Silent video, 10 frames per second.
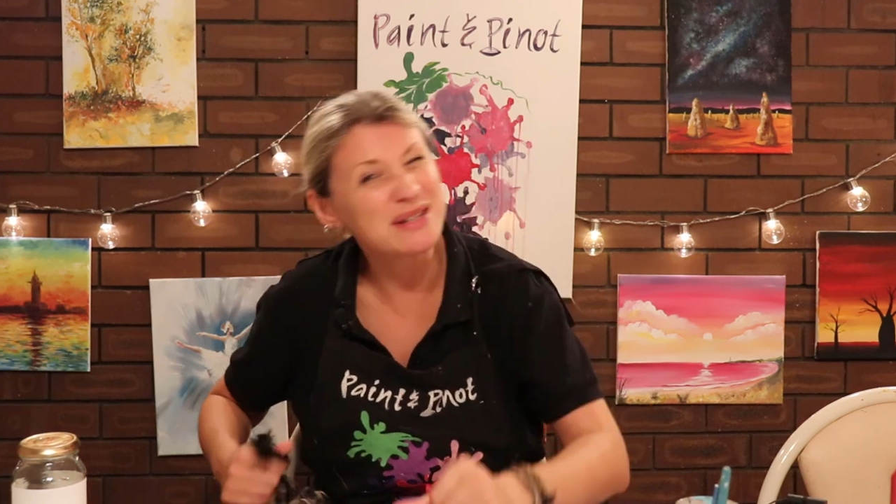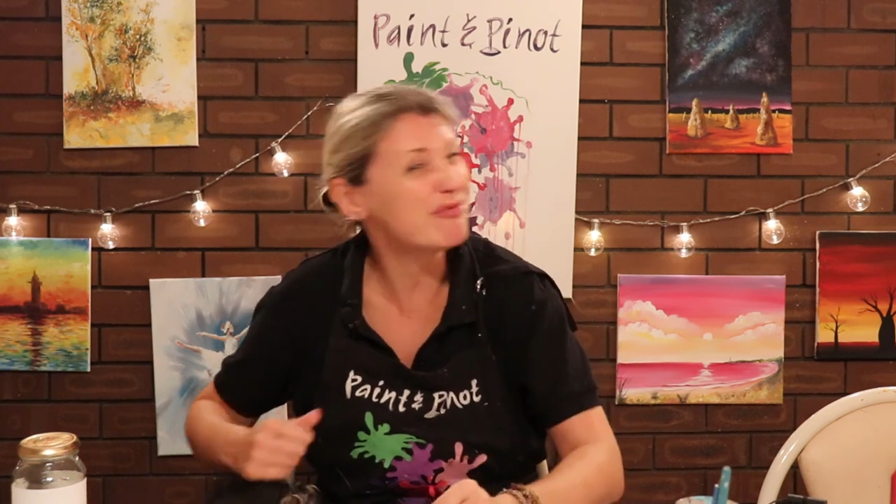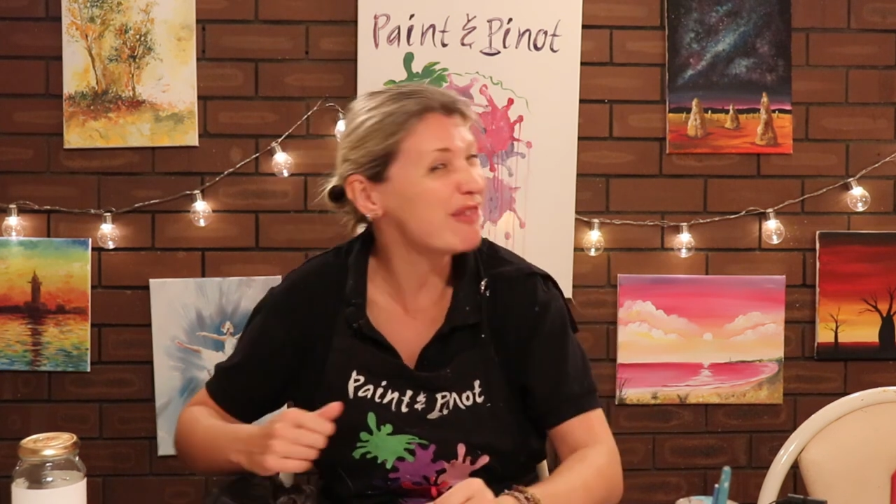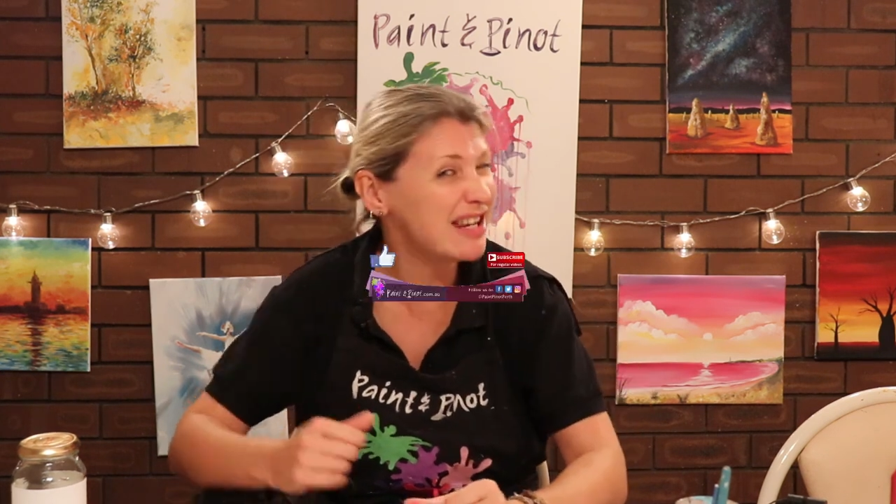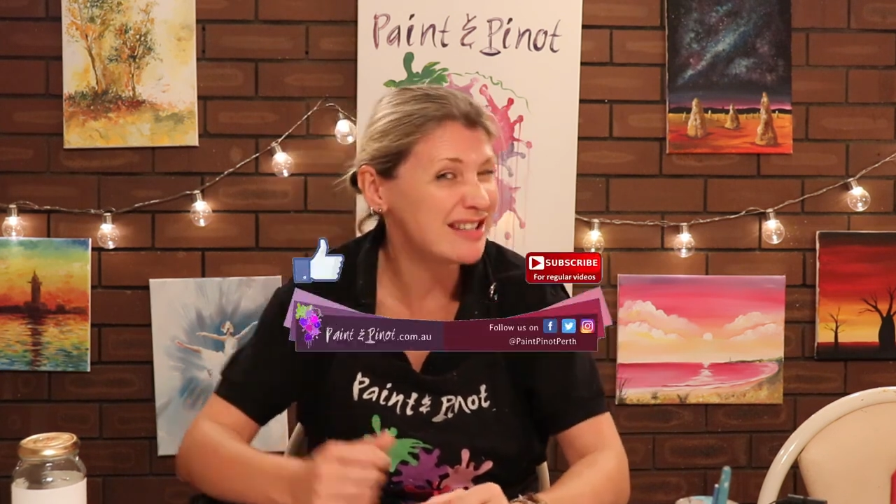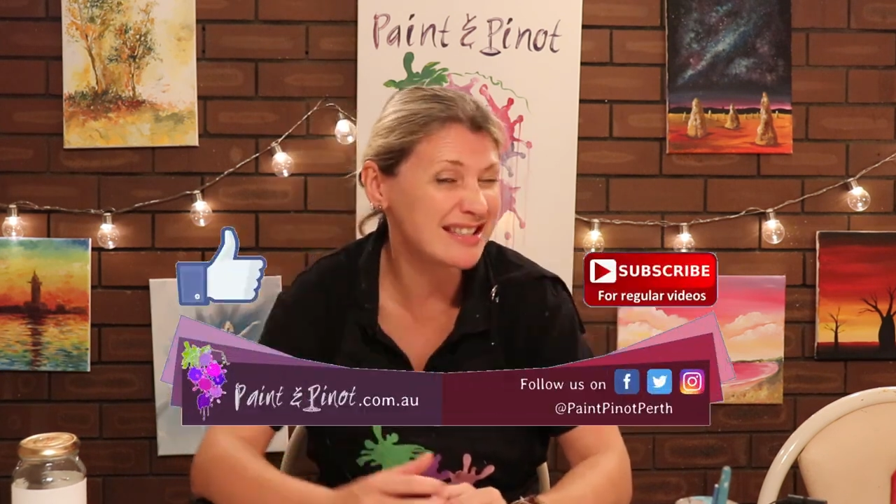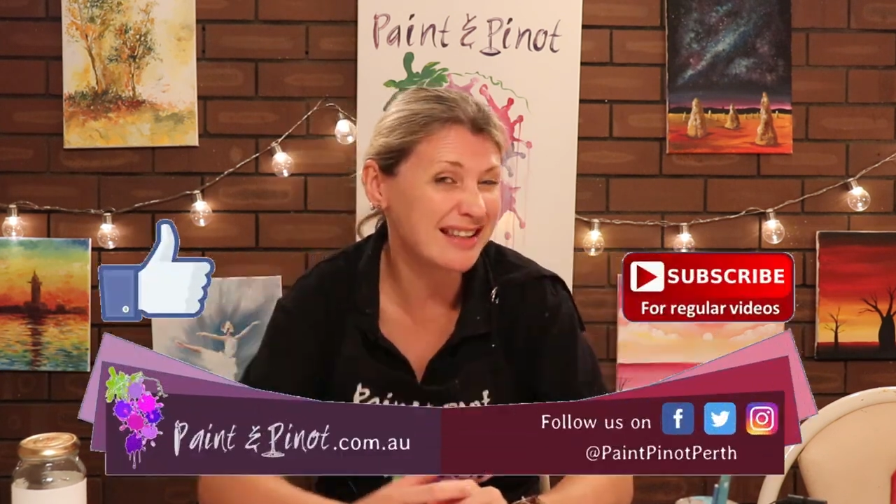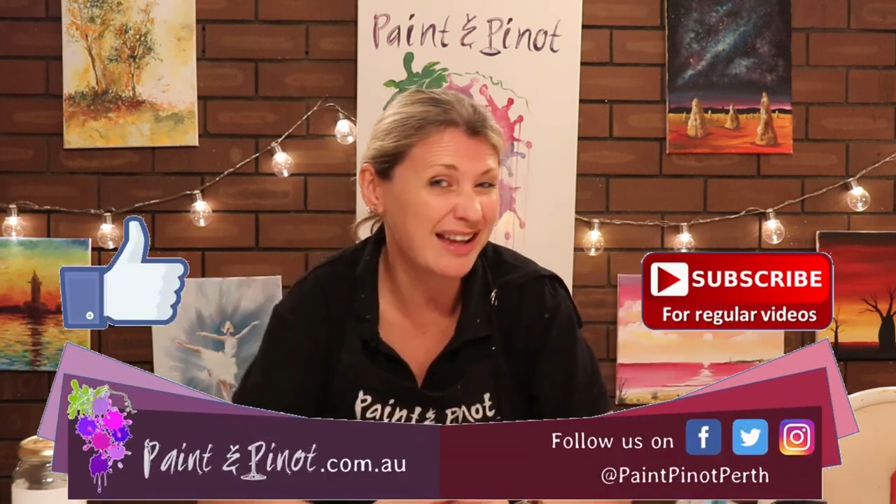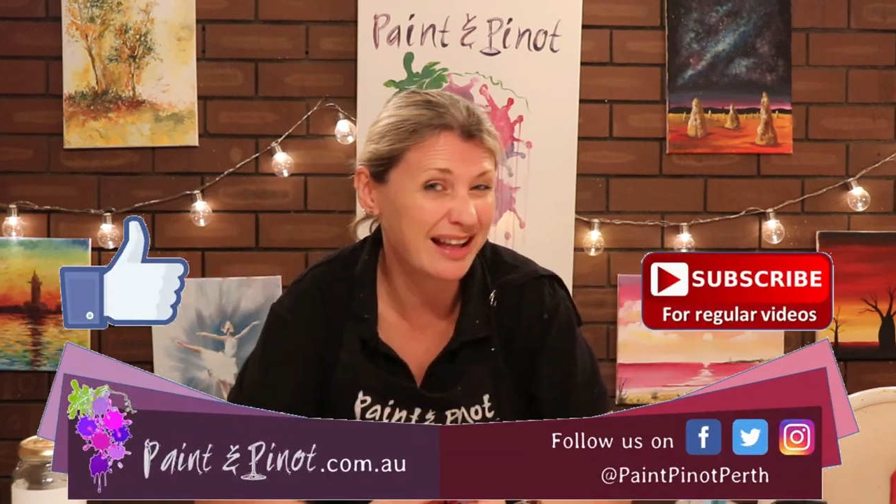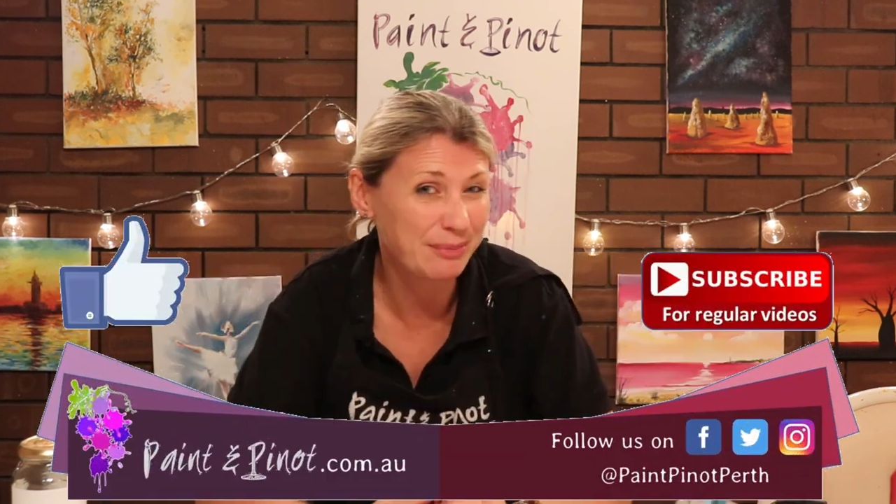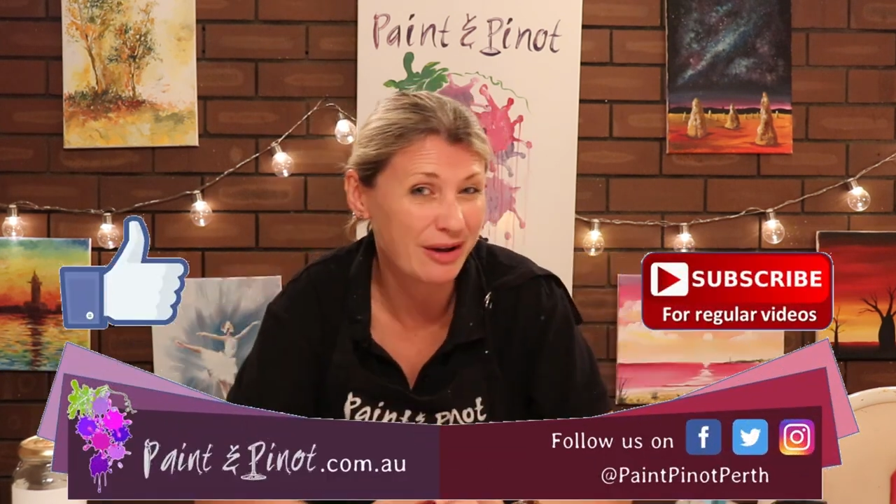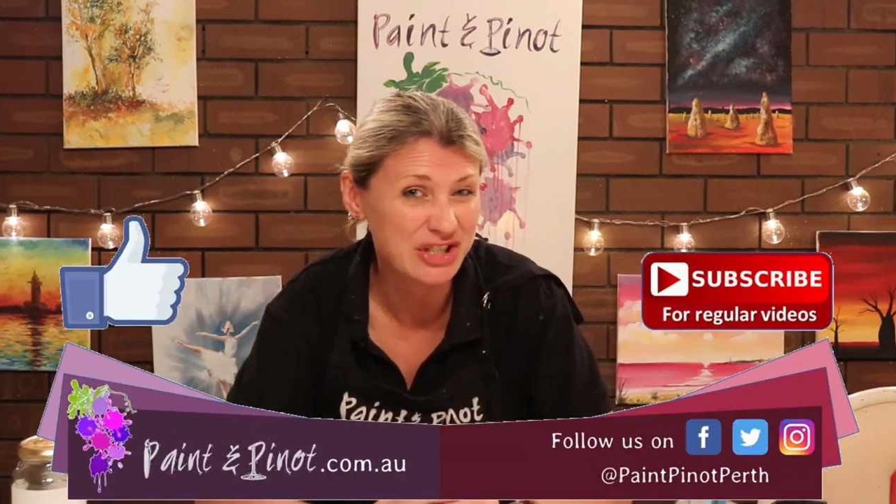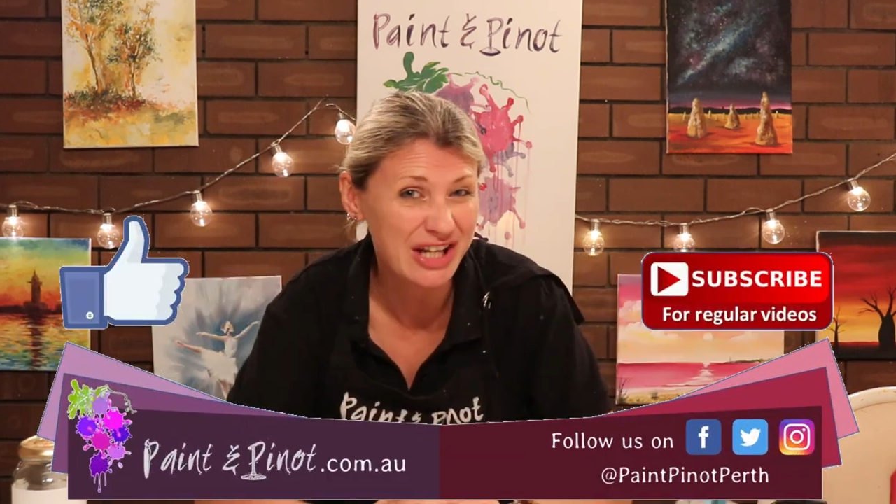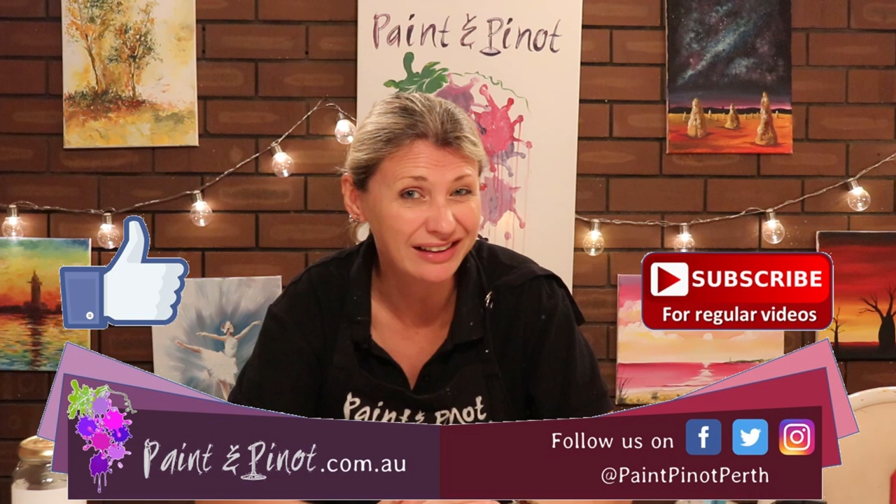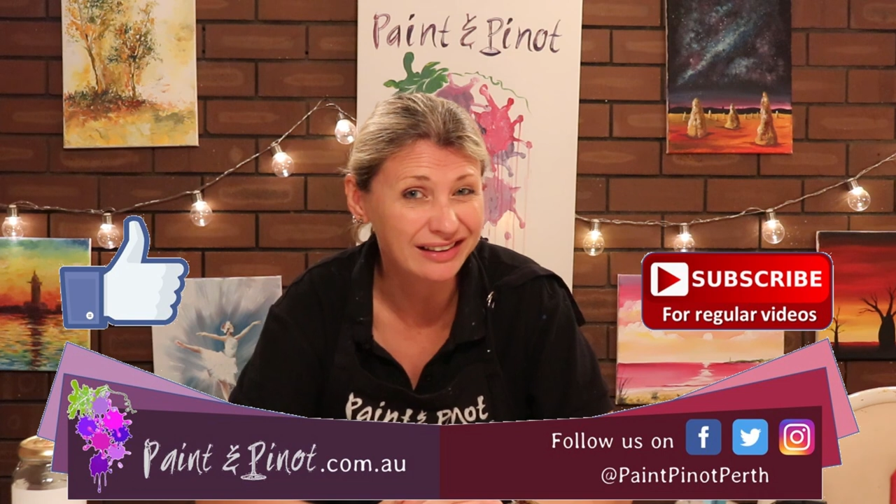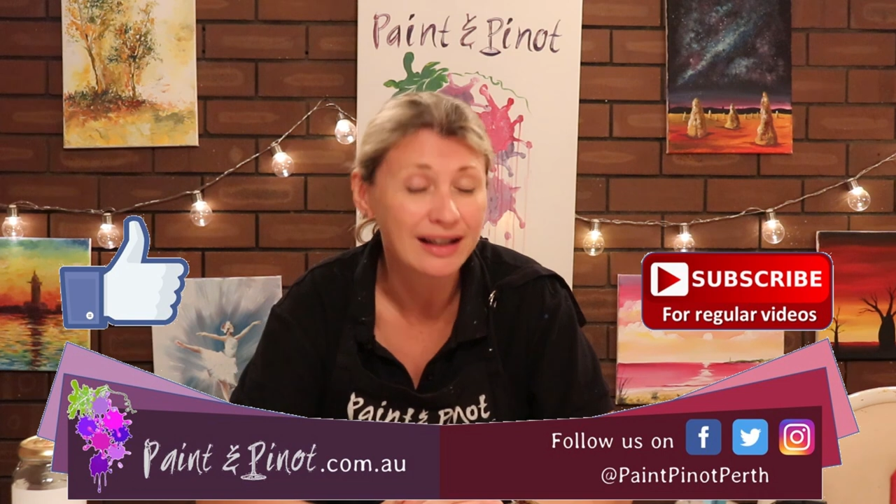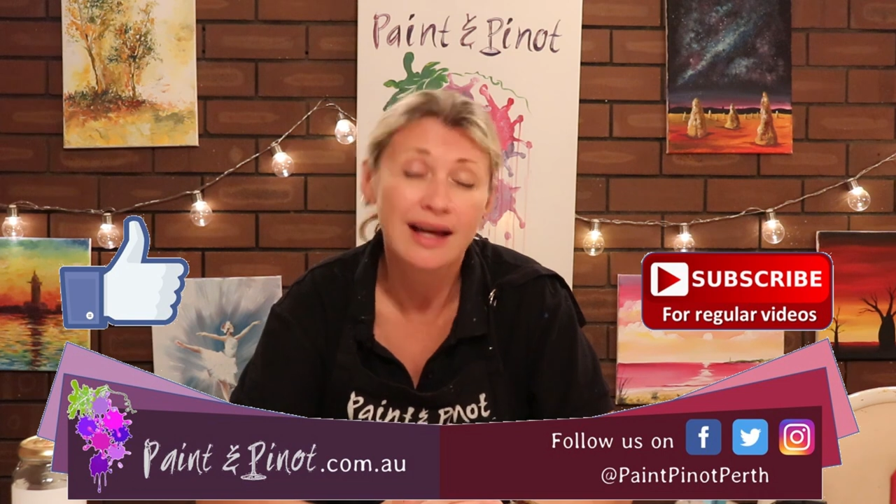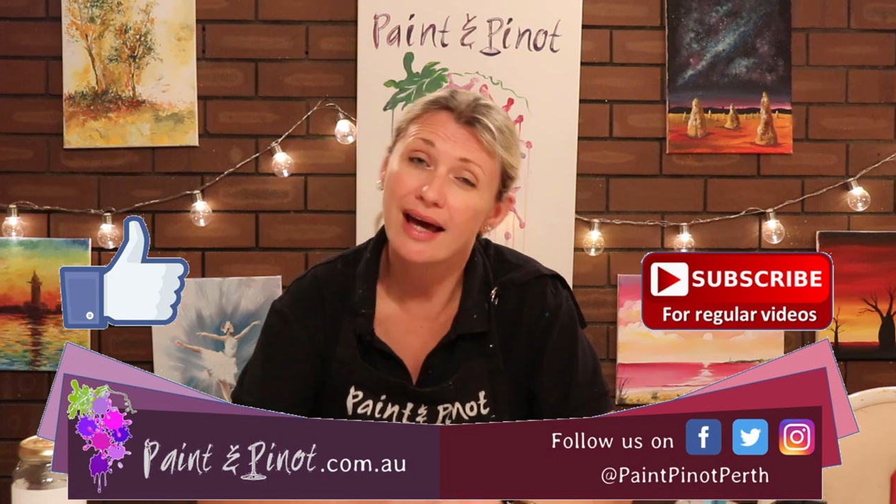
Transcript: as it really does like help our channel.